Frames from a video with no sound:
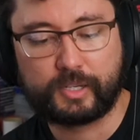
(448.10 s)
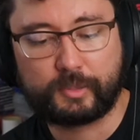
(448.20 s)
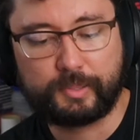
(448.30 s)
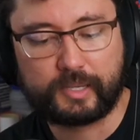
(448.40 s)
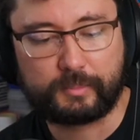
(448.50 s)

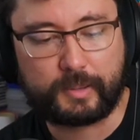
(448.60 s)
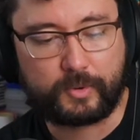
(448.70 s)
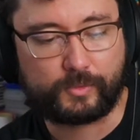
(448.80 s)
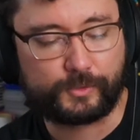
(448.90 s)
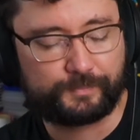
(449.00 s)
good pickup by
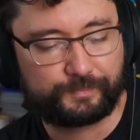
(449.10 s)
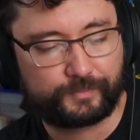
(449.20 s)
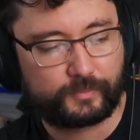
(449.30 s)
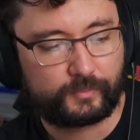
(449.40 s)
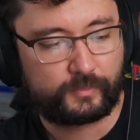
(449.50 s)

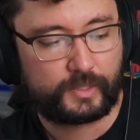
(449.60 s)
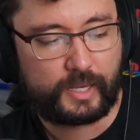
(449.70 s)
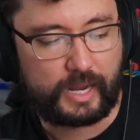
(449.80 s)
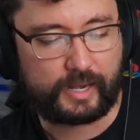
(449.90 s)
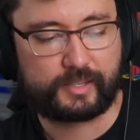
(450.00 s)
Marvel.
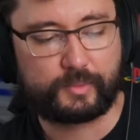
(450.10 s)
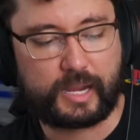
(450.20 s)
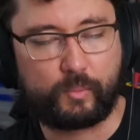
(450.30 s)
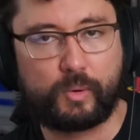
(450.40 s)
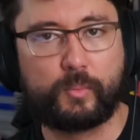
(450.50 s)
And I think we
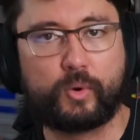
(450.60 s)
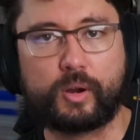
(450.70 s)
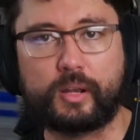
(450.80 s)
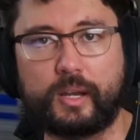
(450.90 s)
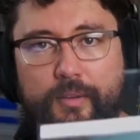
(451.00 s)
got one more